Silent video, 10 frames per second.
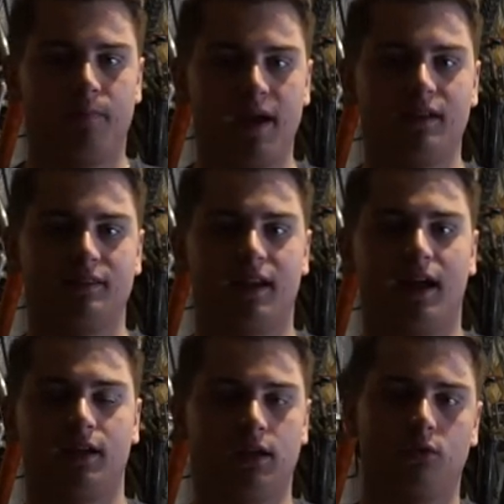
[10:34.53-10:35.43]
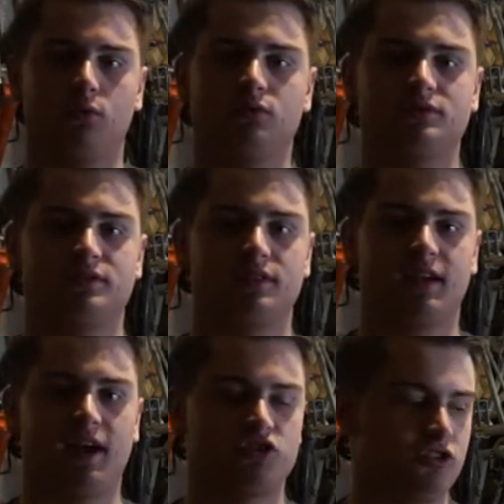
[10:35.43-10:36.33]
bait that I use to
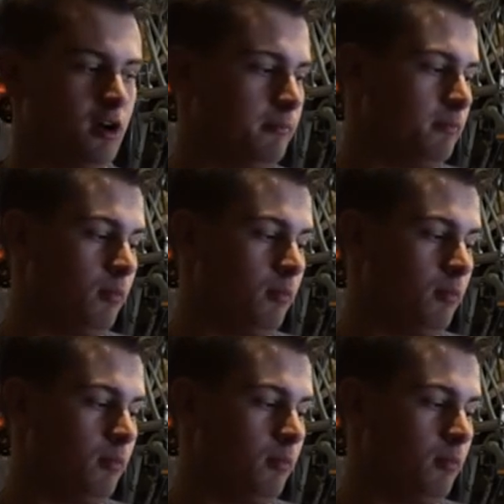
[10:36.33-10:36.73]
catch num